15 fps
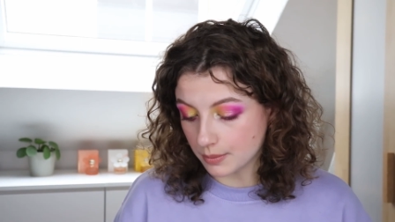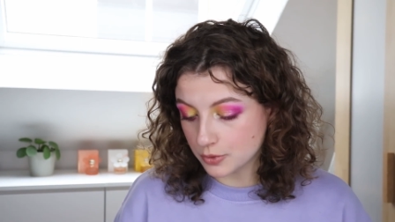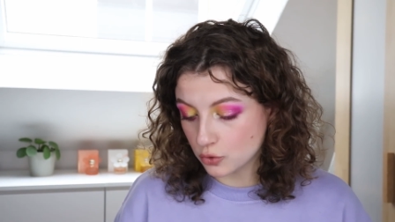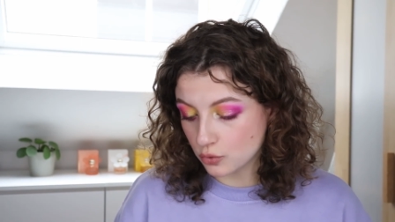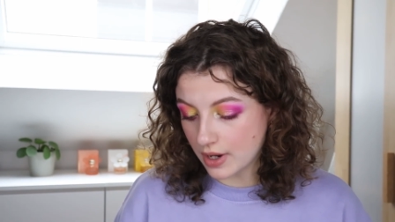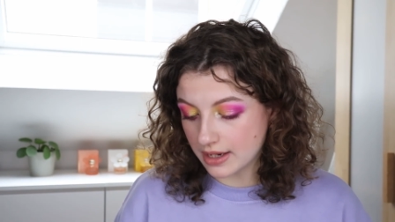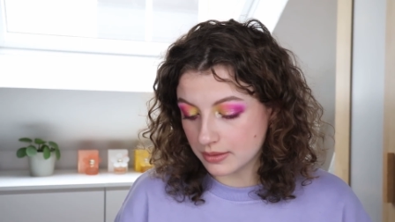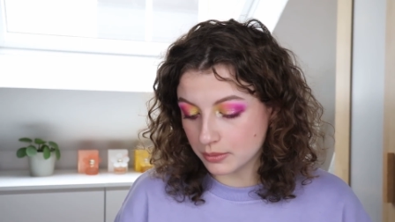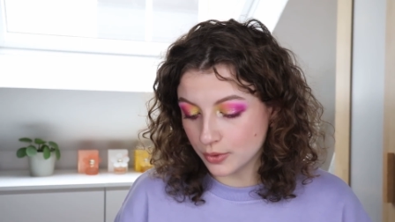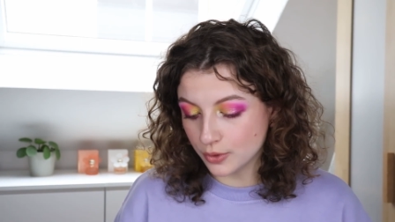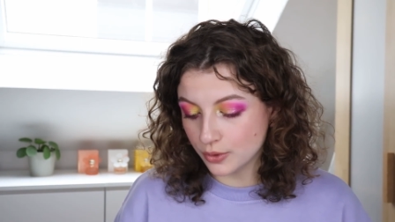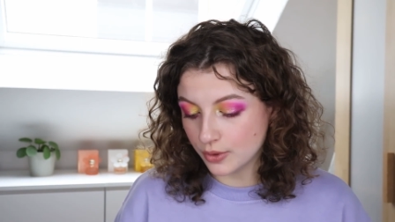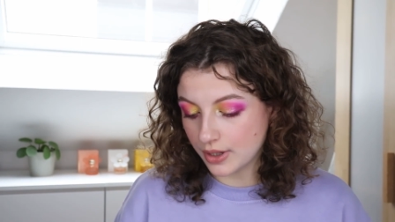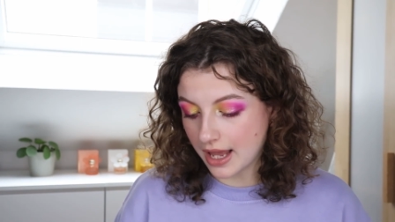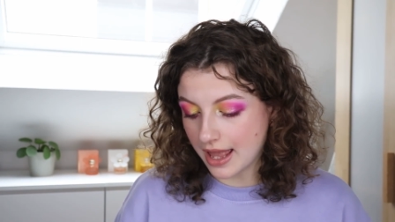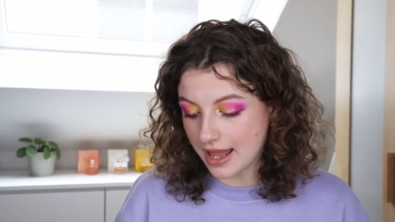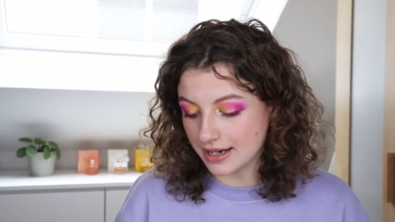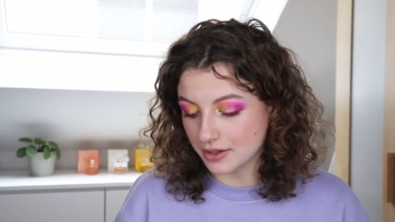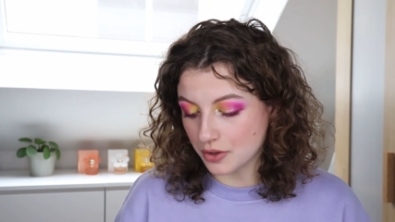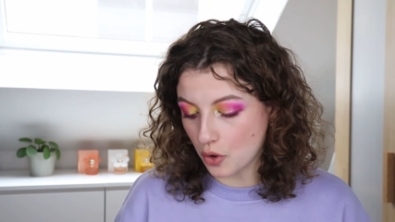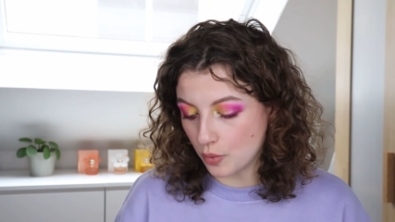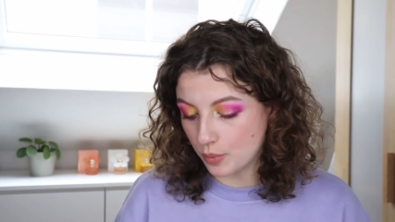up Trendmood
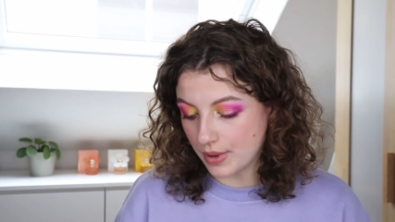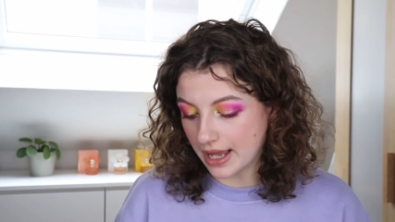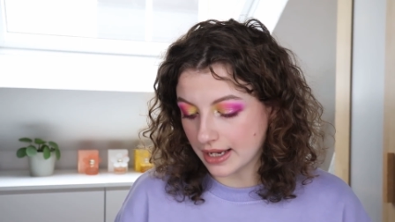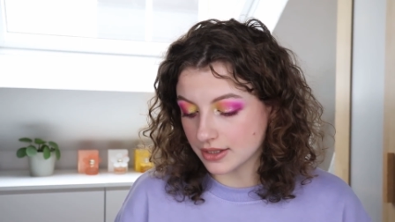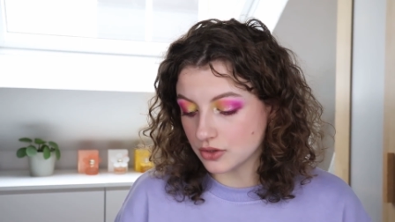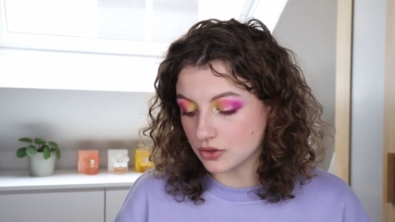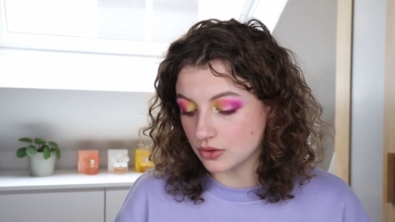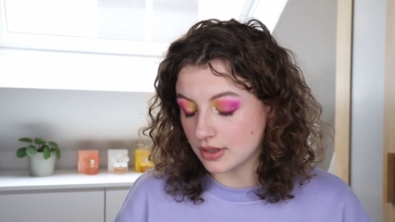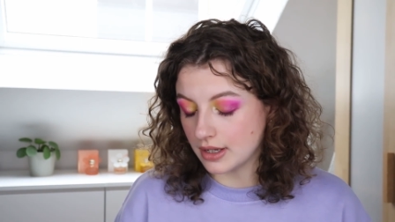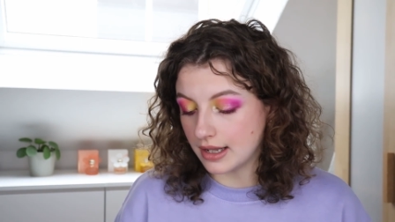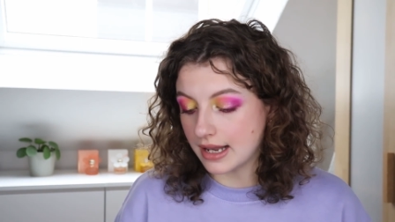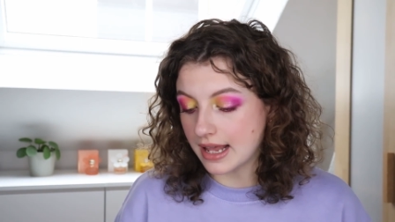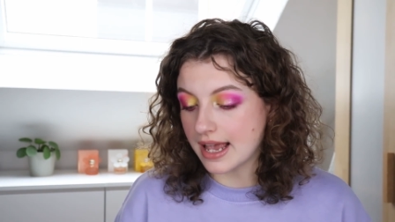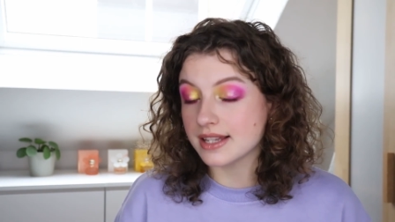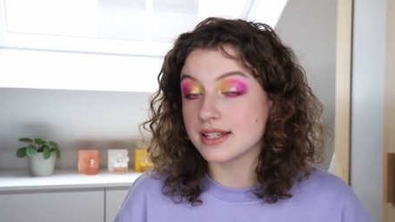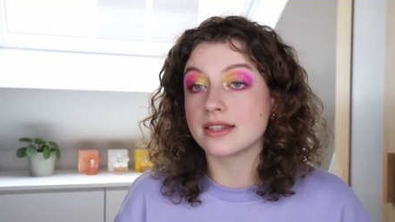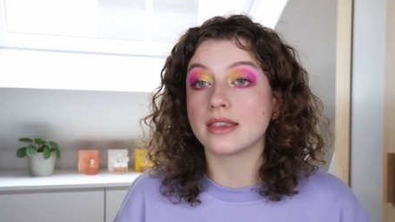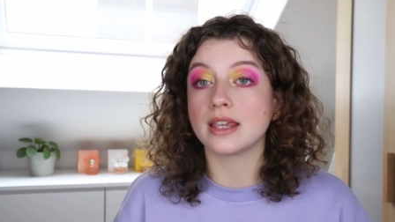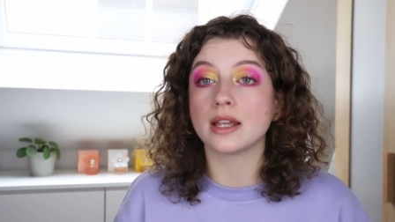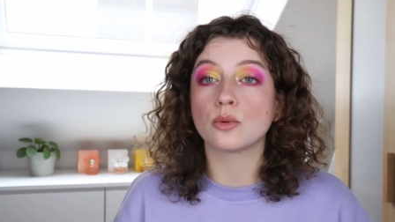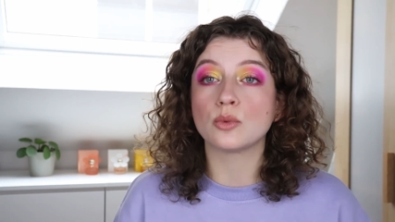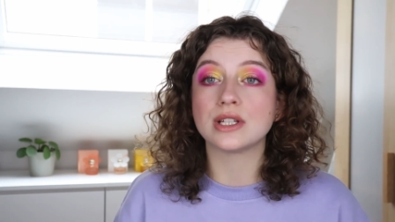and go back to the last
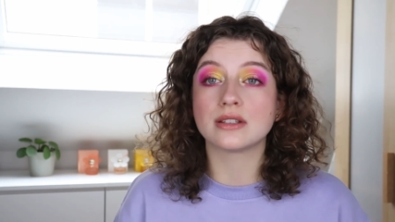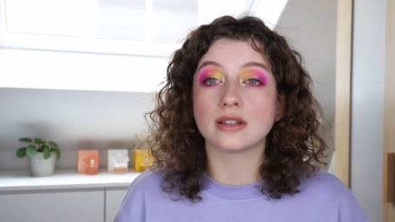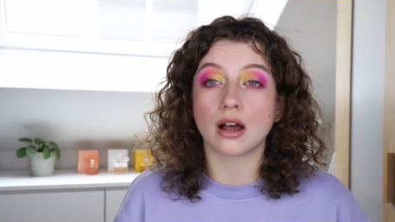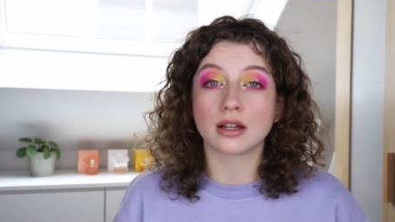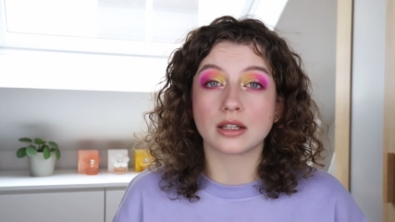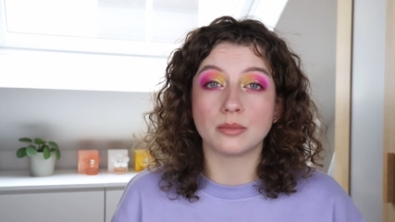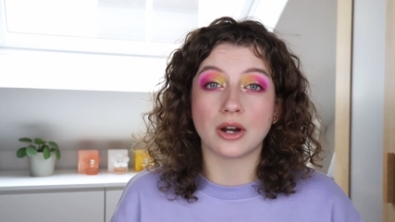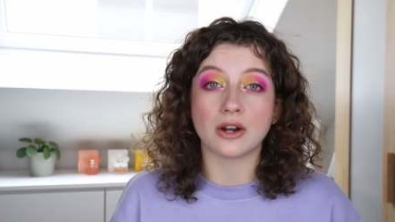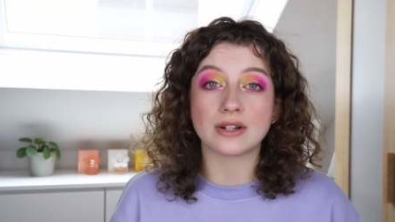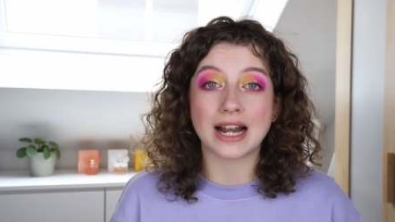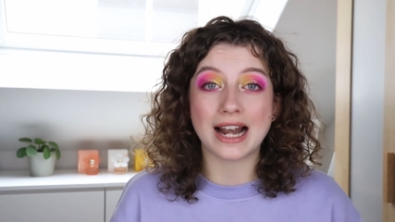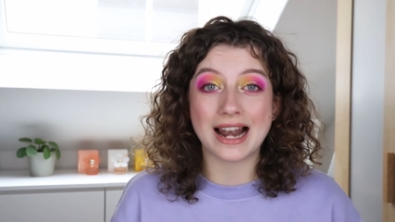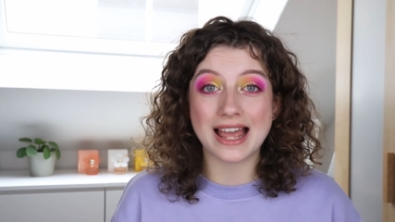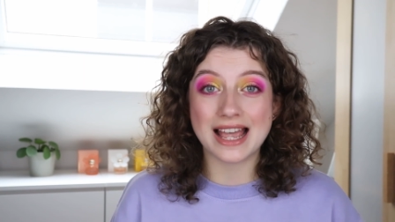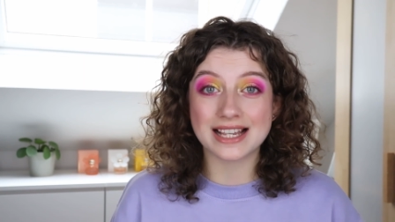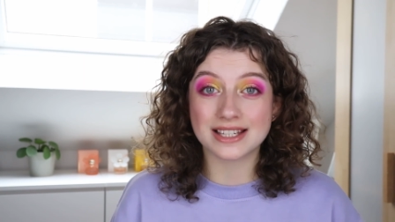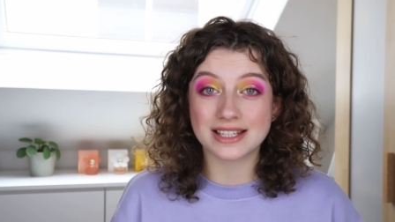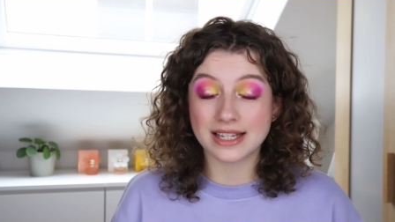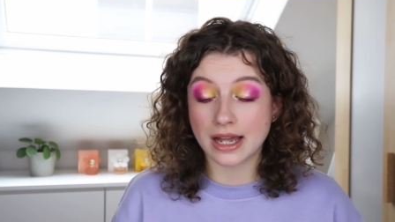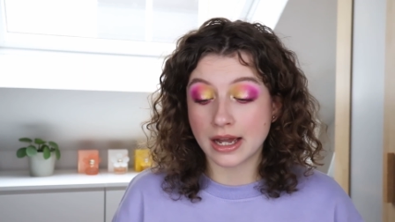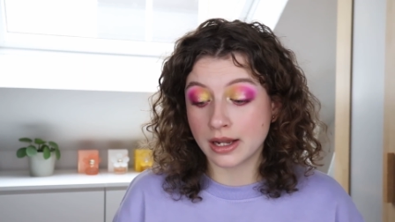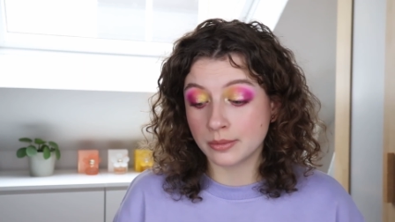thing we talked about
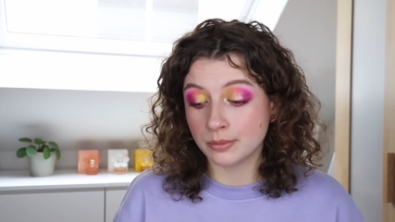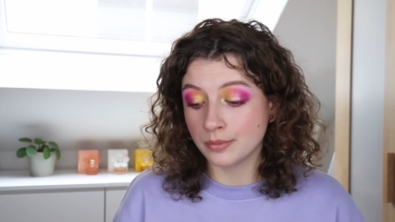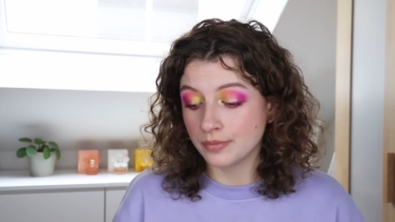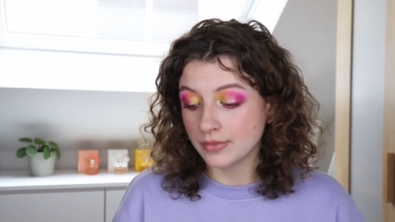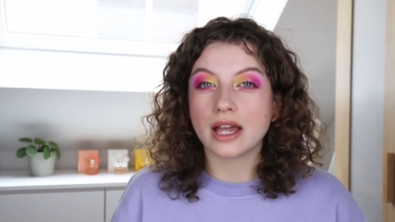last time.